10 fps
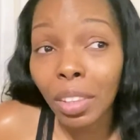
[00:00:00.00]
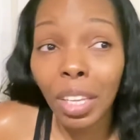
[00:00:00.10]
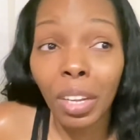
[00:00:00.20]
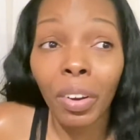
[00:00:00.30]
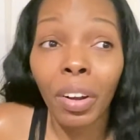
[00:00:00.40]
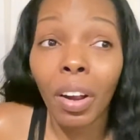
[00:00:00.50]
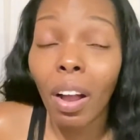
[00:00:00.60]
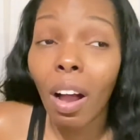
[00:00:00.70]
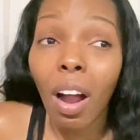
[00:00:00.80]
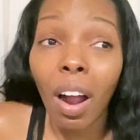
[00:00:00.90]
There
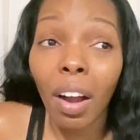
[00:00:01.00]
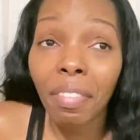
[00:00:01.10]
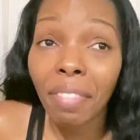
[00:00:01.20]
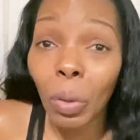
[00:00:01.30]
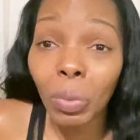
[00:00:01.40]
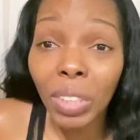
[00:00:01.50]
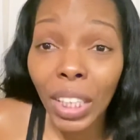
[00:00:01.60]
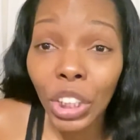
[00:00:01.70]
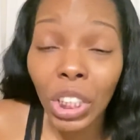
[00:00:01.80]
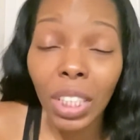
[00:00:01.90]
are
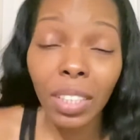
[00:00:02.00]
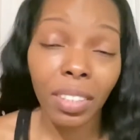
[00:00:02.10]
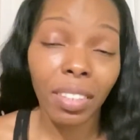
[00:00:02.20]
foundations,